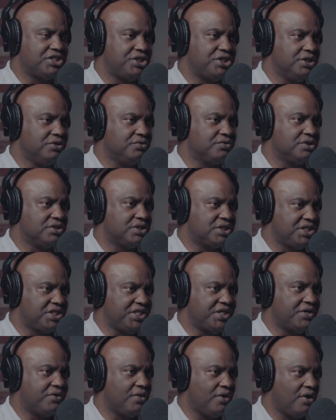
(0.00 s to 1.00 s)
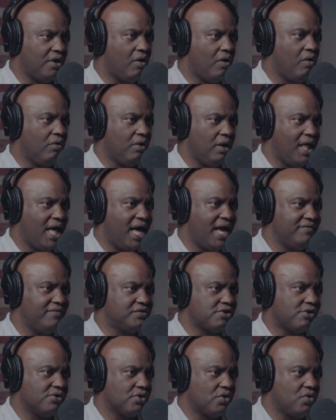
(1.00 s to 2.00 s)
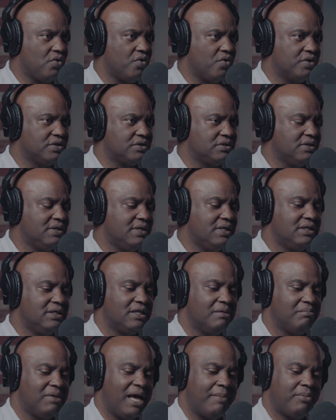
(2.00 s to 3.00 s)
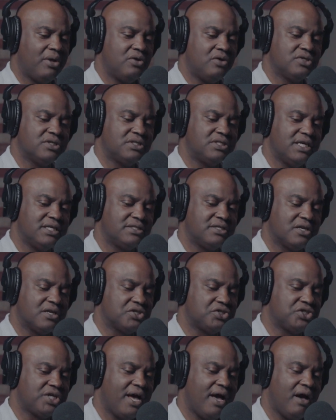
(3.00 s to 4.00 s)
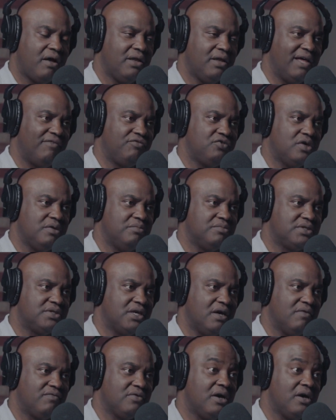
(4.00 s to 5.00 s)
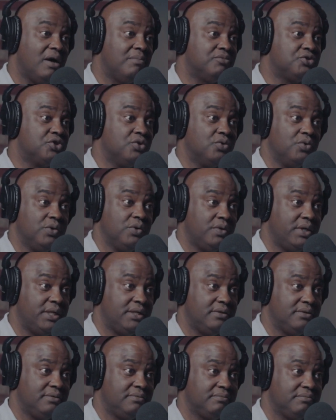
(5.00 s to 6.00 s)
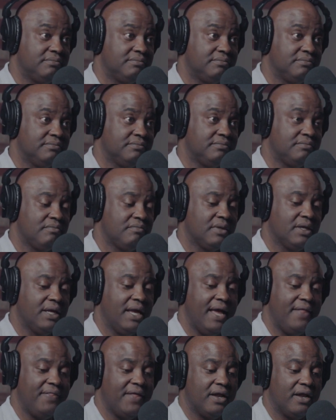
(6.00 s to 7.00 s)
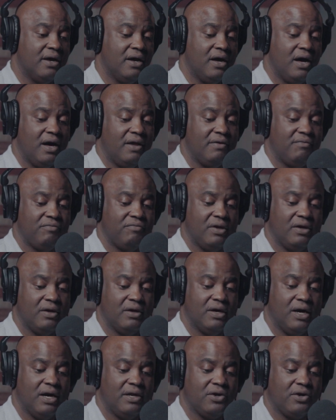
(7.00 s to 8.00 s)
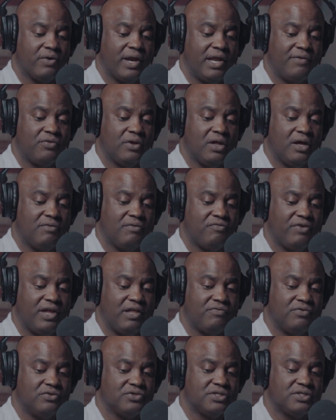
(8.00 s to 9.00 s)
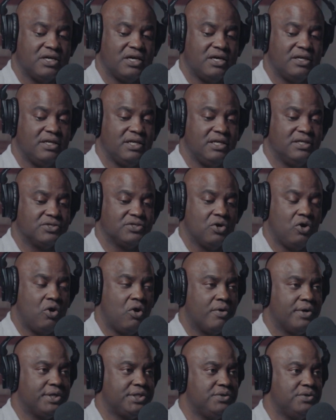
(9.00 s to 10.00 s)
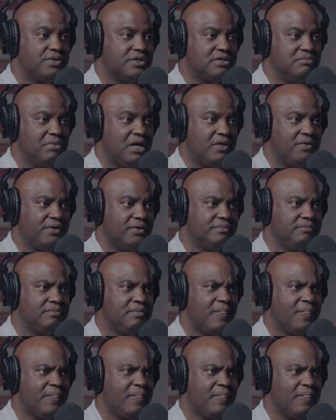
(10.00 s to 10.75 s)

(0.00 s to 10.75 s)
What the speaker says: children steer their own lives in their course, the Bible also says that a child left to himself comes to ruin. And that an ungrateful, unfaithful son is a horror to his mother.